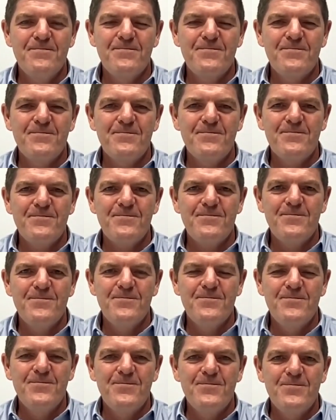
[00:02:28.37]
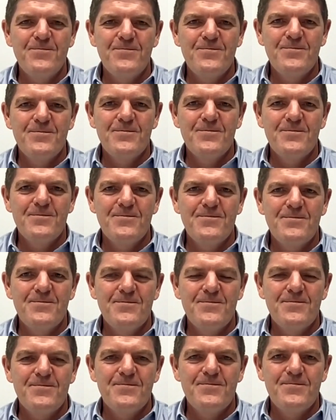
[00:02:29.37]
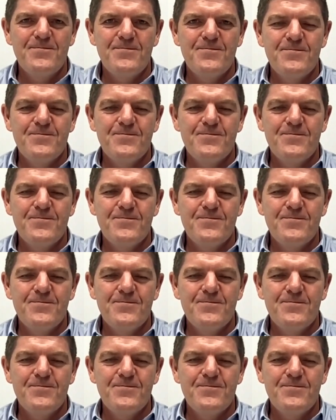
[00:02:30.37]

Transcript: You raised sixty million dollars